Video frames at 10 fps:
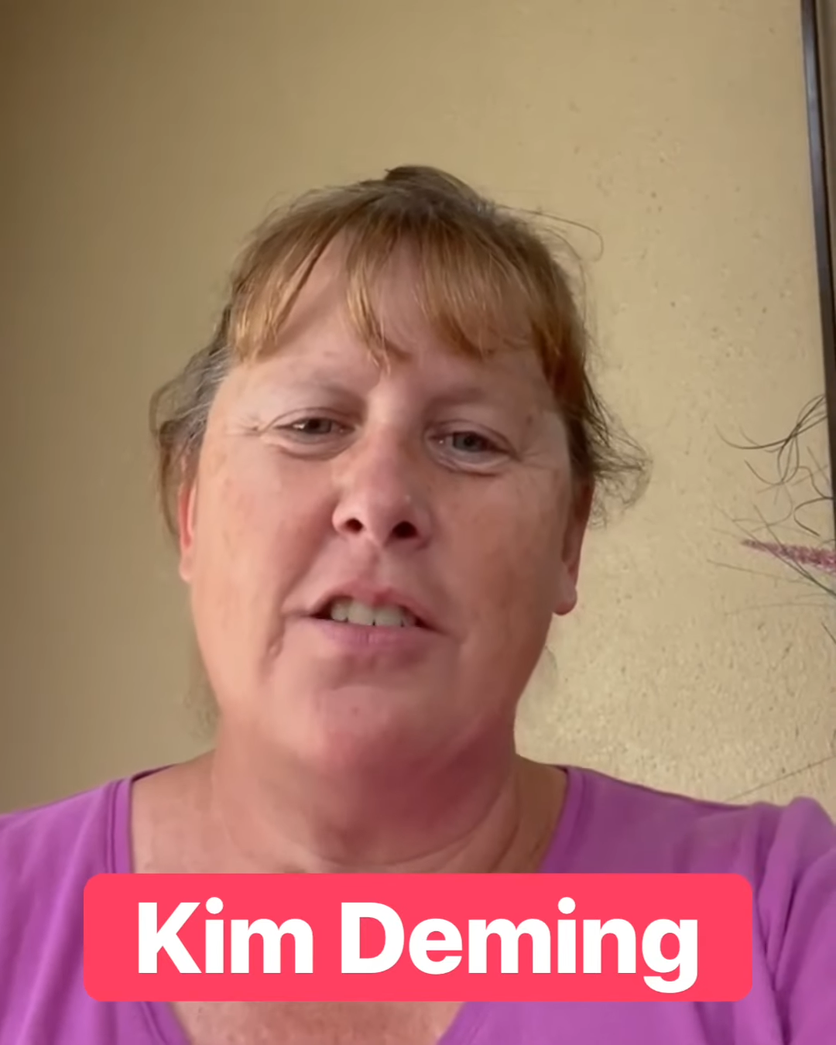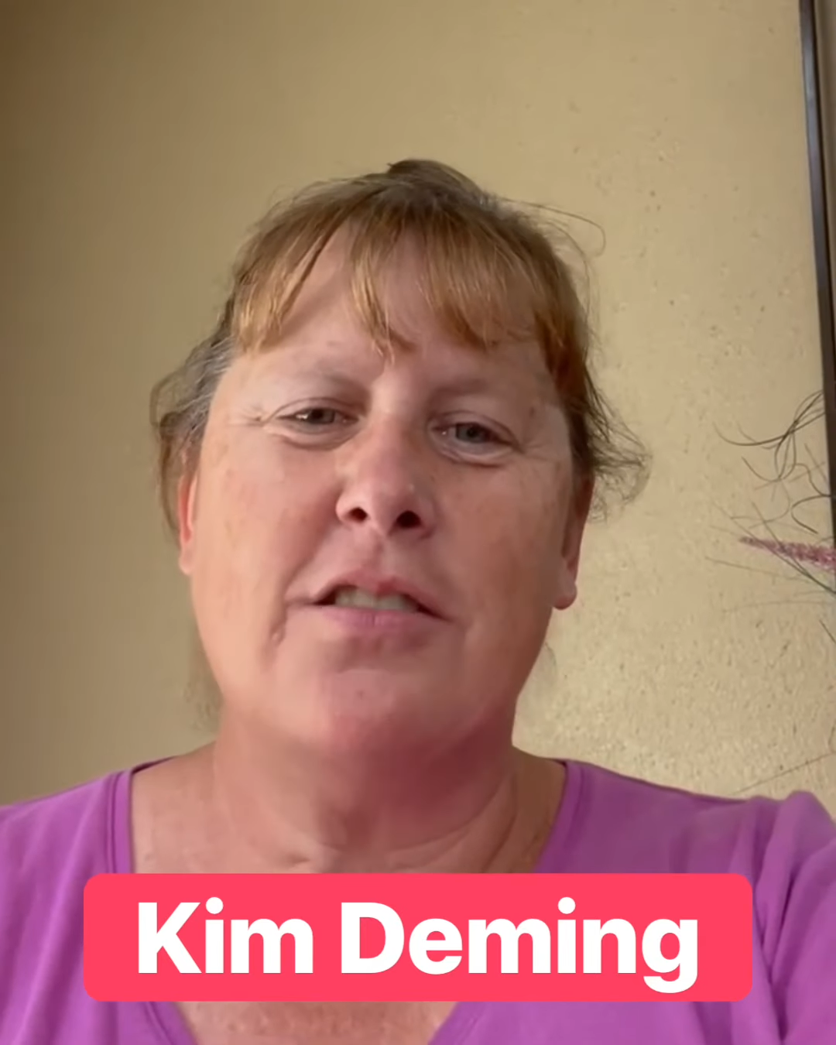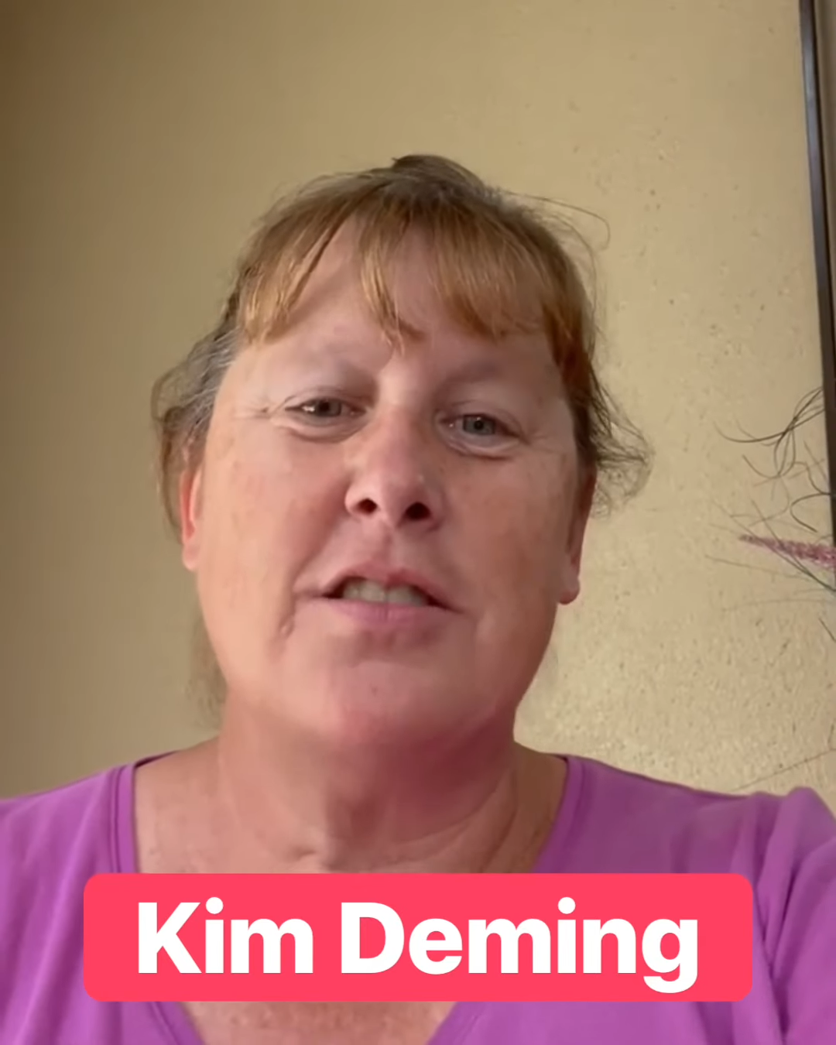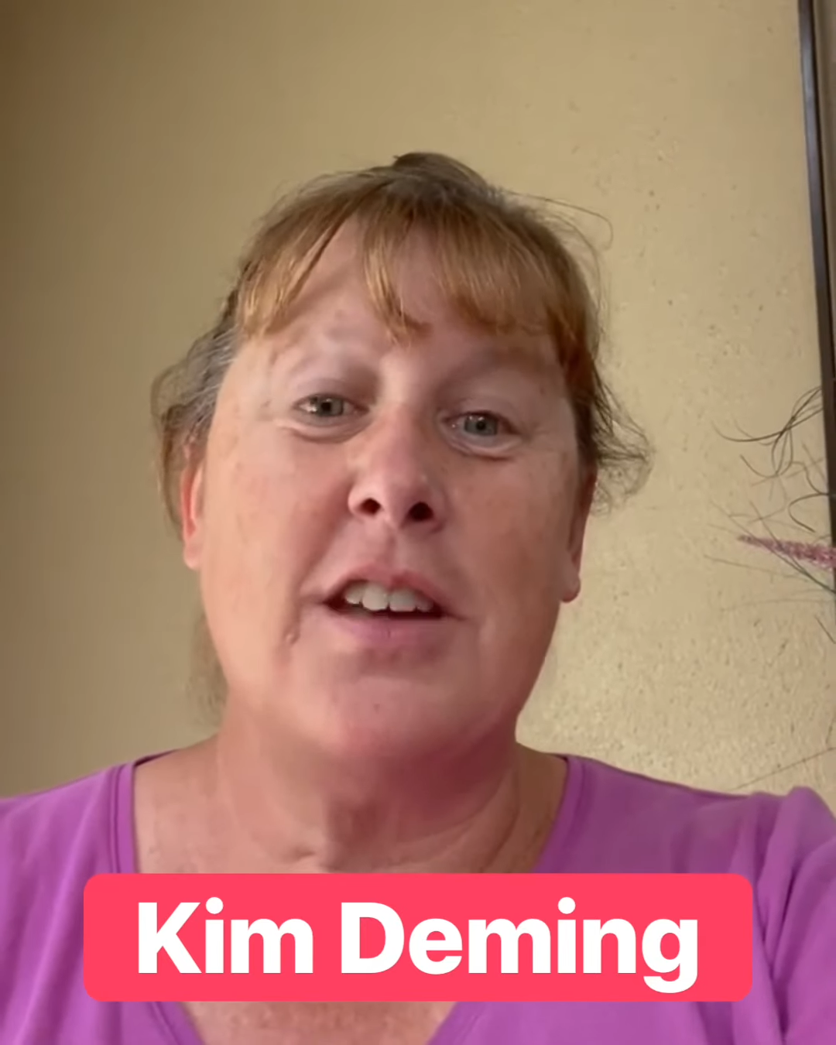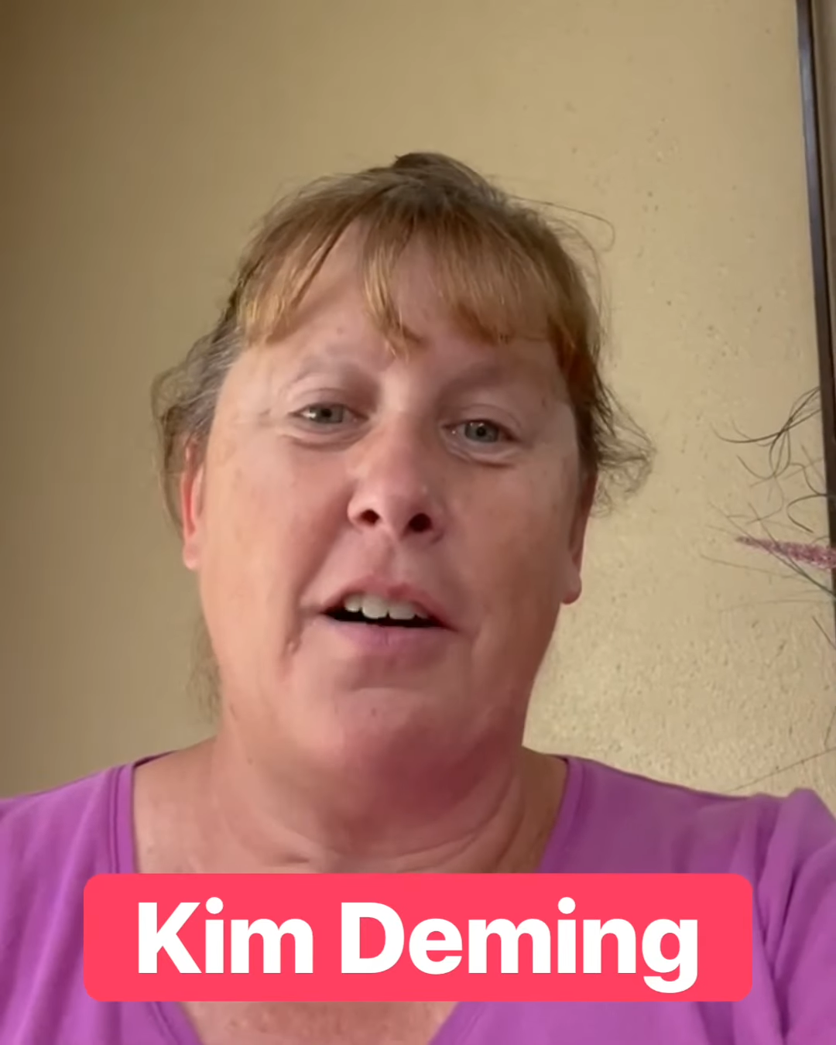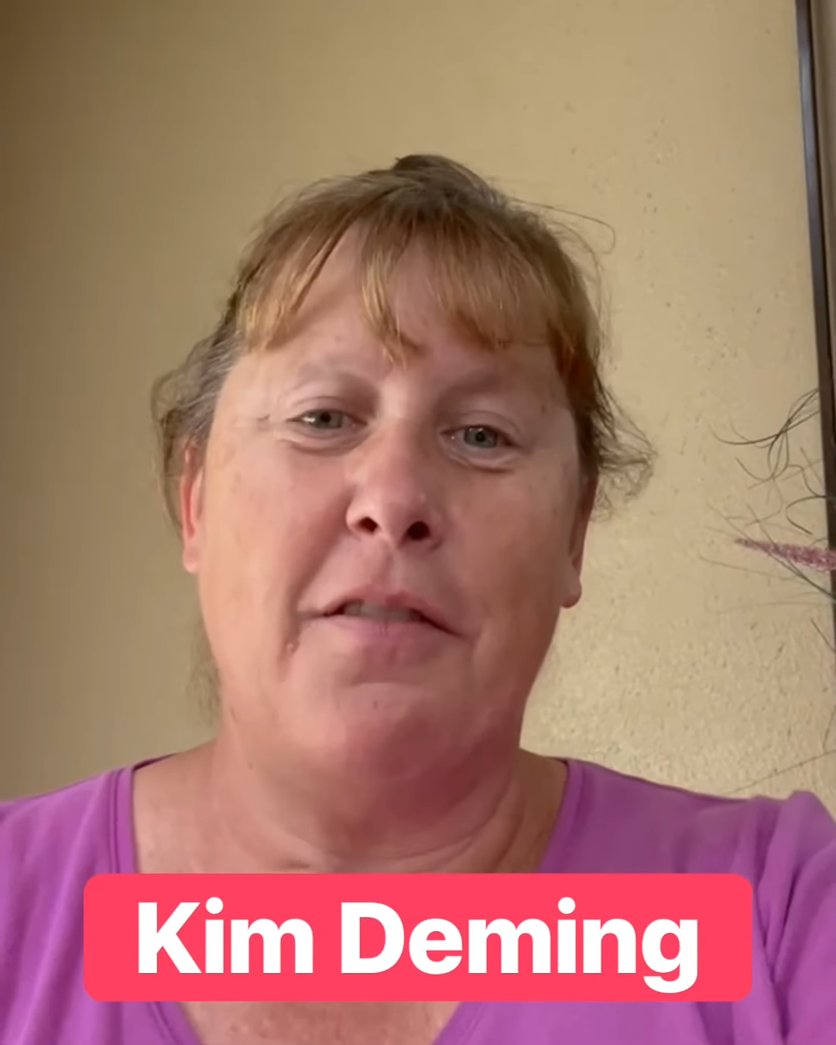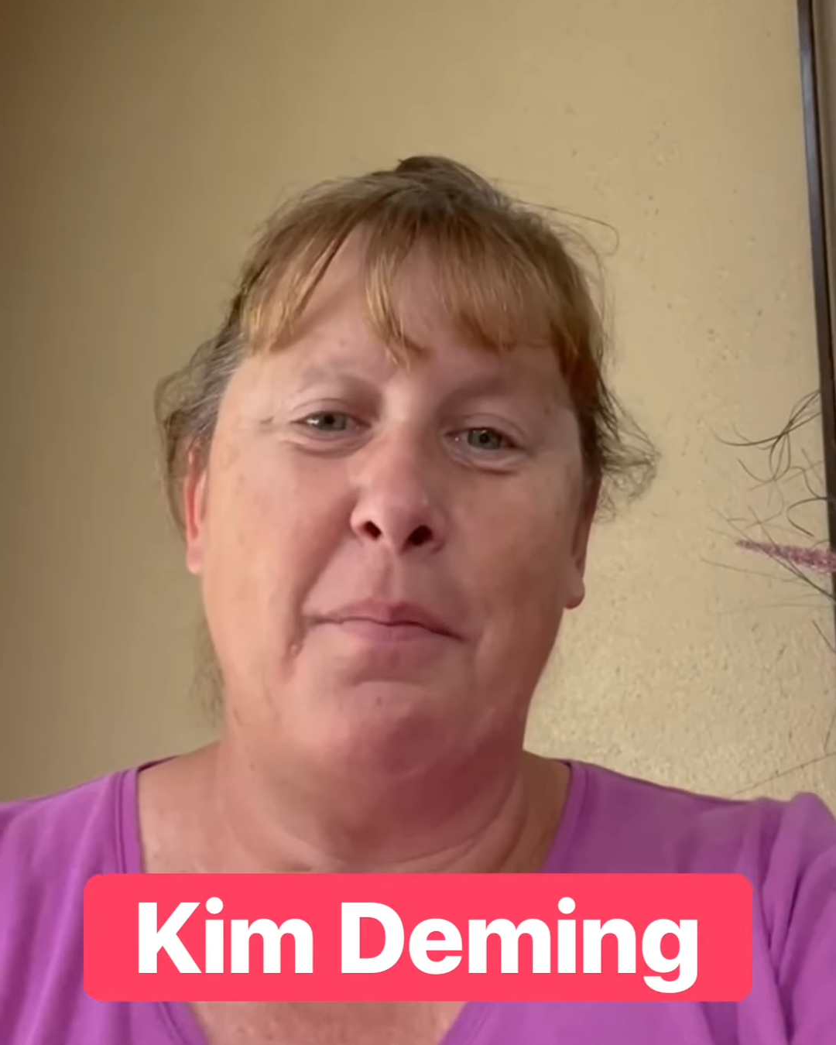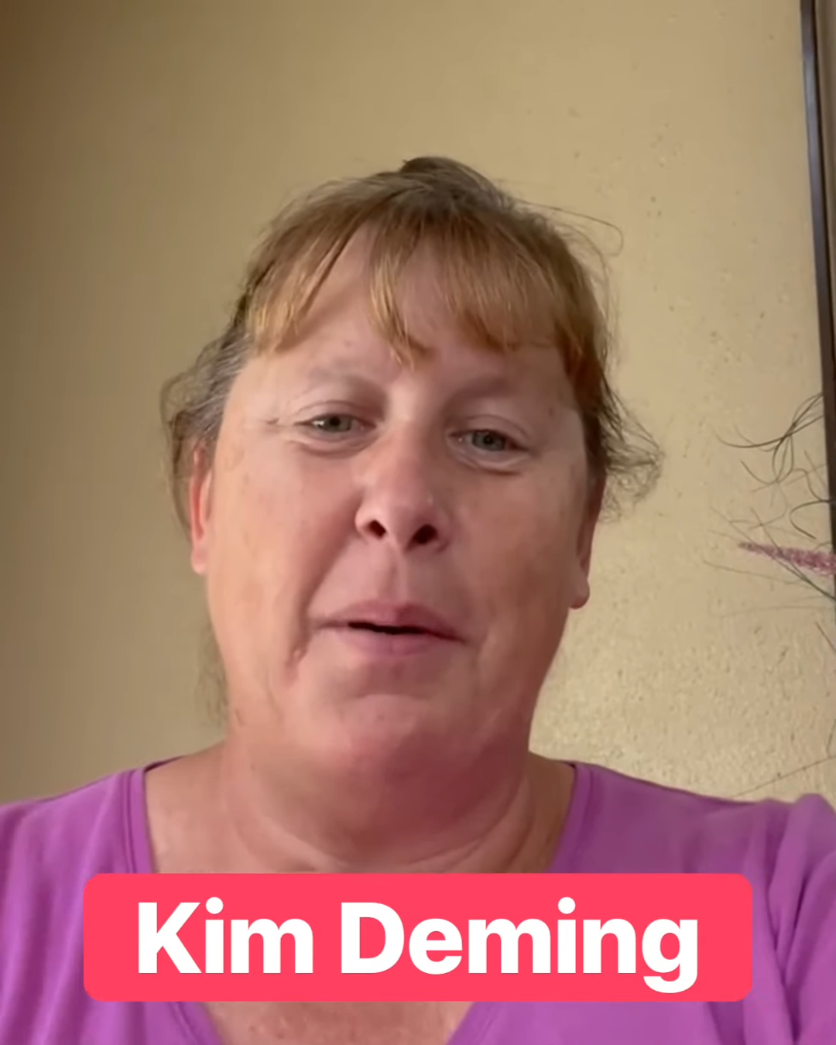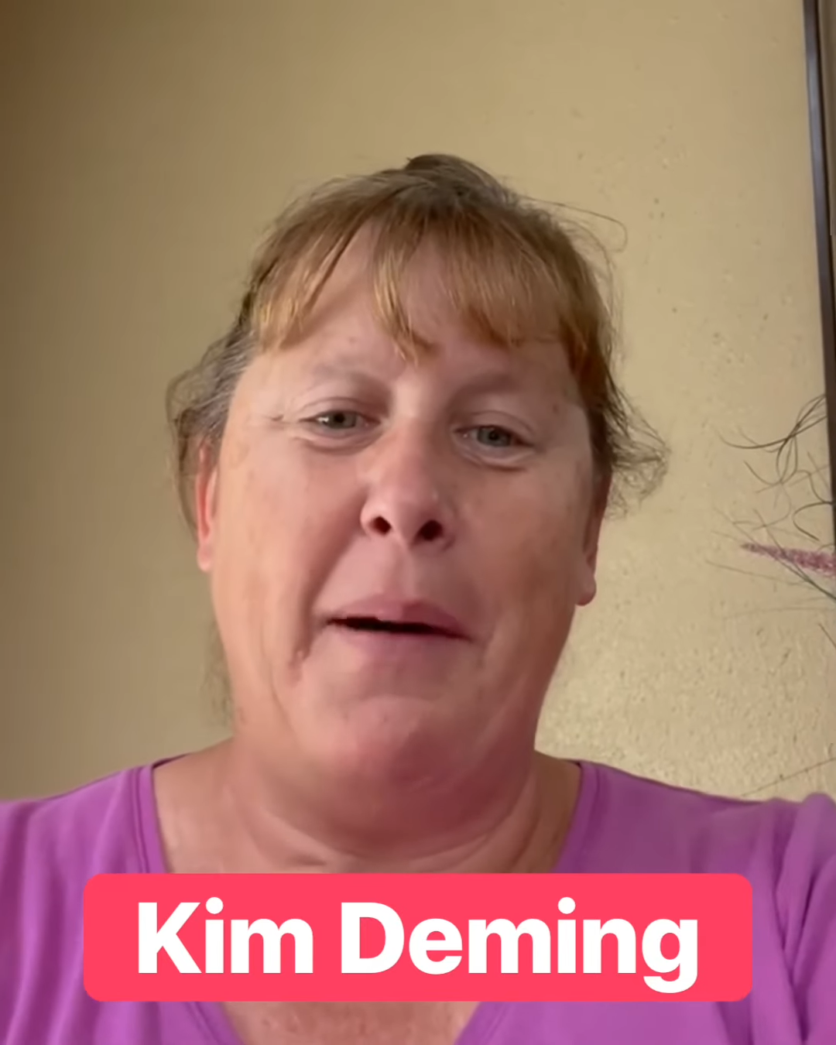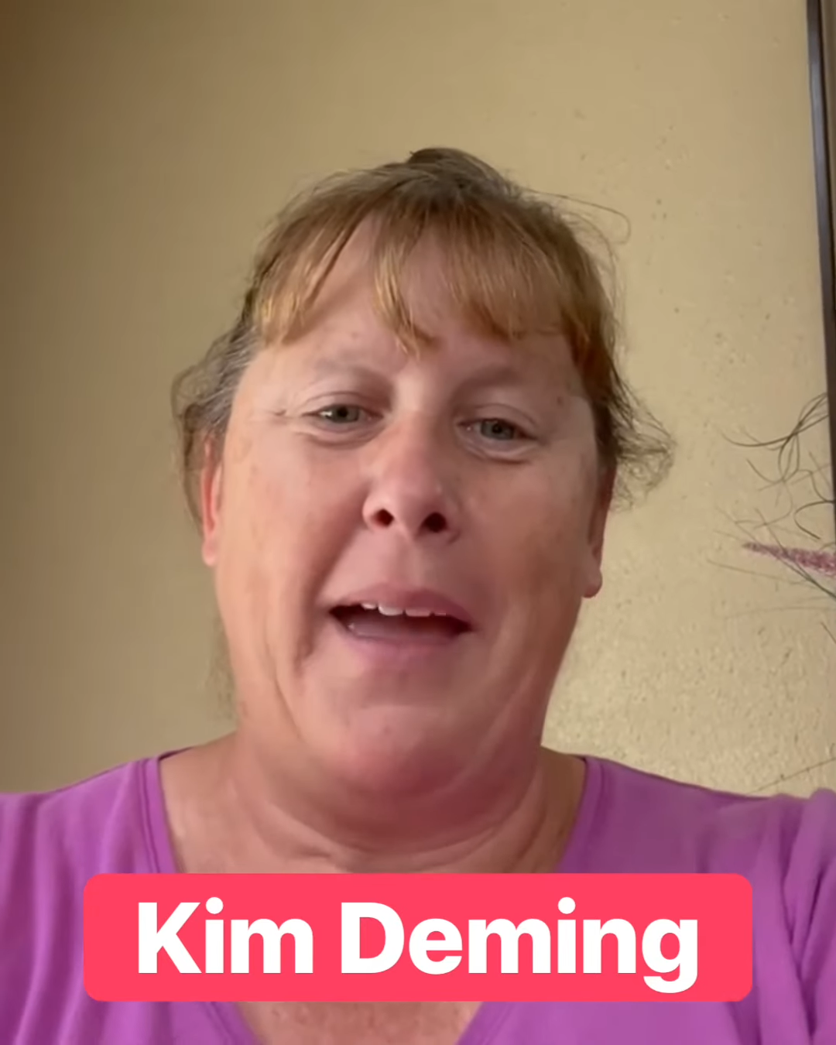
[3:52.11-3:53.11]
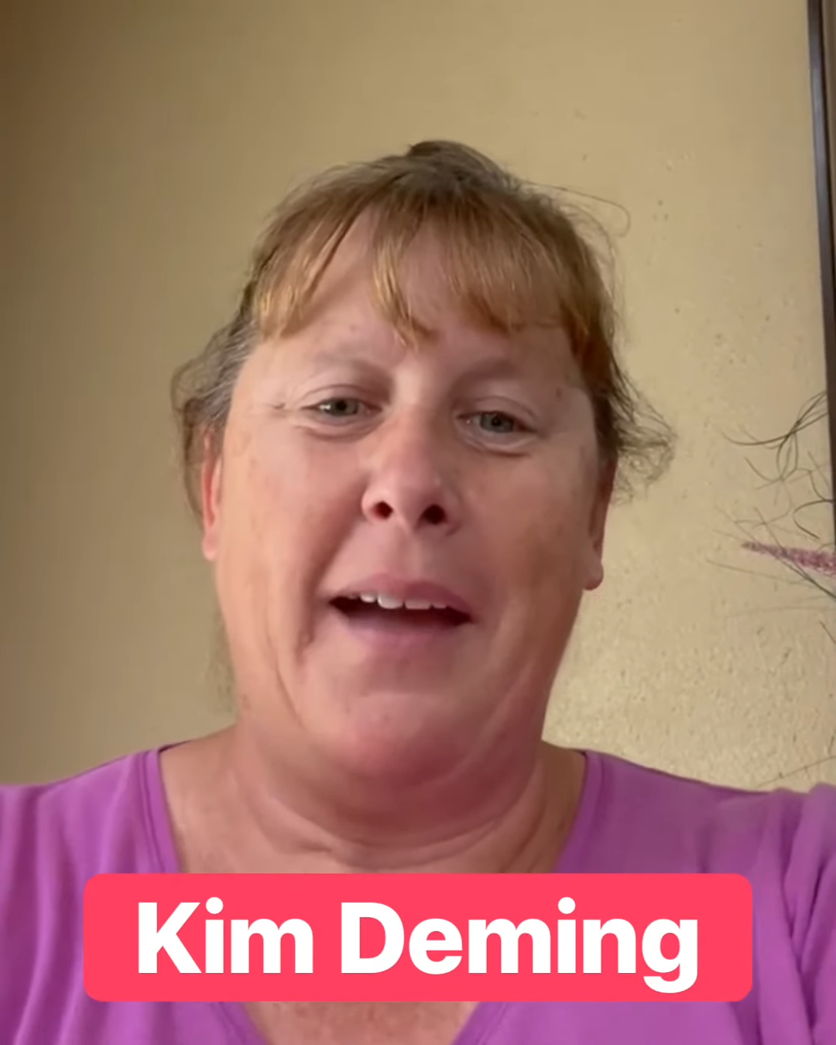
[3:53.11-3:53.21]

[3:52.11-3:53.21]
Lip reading: yourself. Bye-bye.